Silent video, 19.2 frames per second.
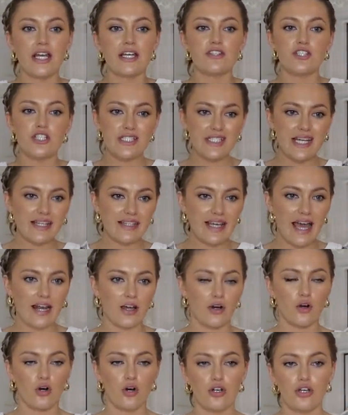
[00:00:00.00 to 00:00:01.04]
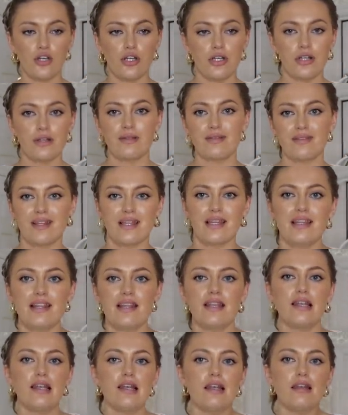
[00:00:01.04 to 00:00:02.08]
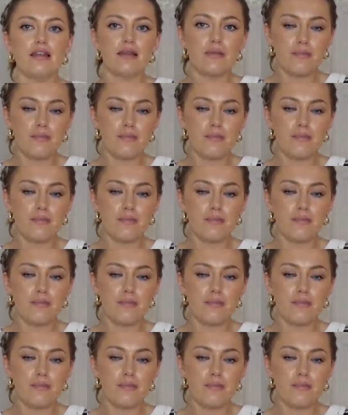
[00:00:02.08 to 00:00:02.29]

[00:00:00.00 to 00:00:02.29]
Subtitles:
She did get it on. The